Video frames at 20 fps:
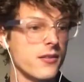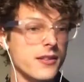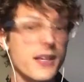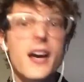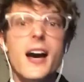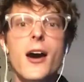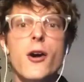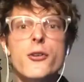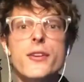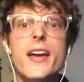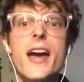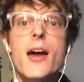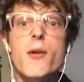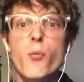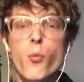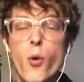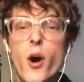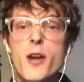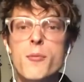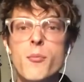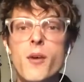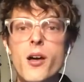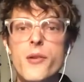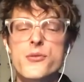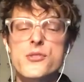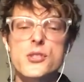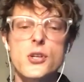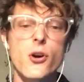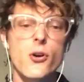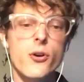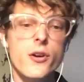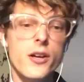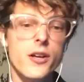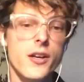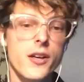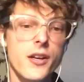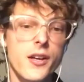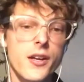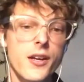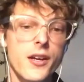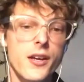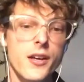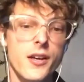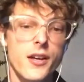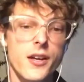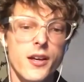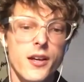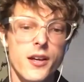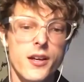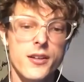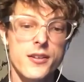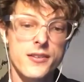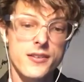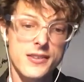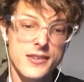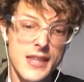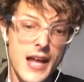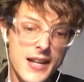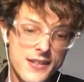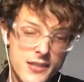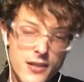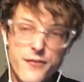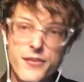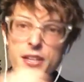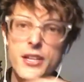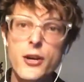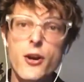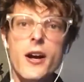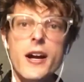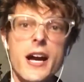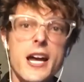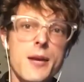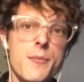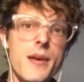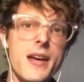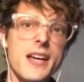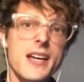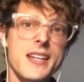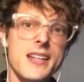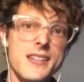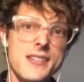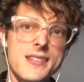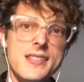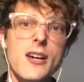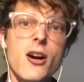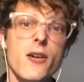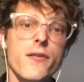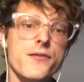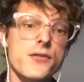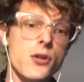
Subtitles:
Yeah, I only had 1 month. So that's a video I got to make in itself.